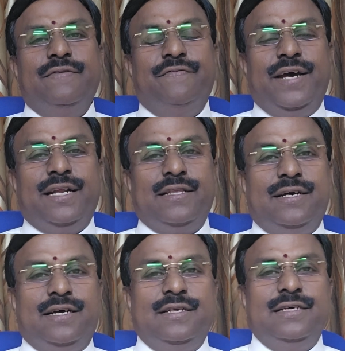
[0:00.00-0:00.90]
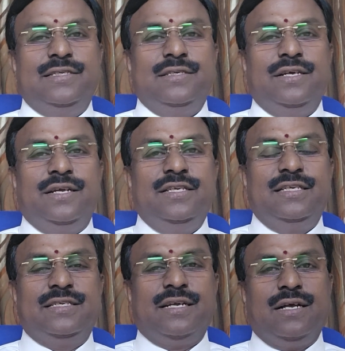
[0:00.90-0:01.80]
where the others
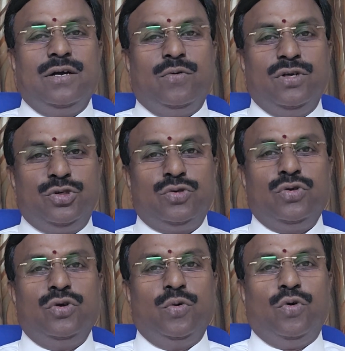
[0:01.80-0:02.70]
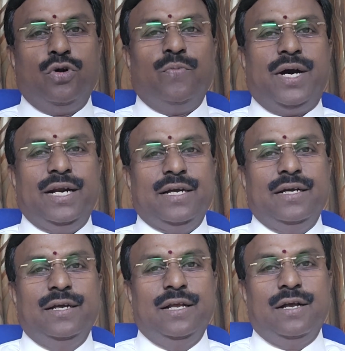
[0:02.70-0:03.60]
register one's own mark
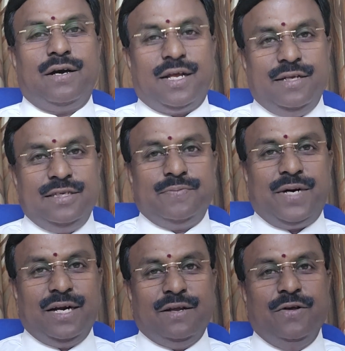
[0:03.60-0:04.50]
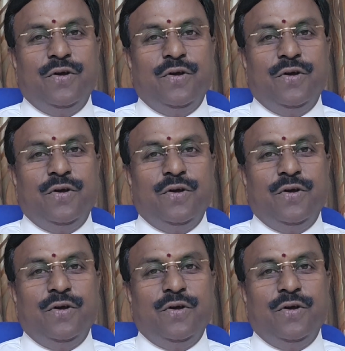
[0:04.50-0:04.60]
or others' mark.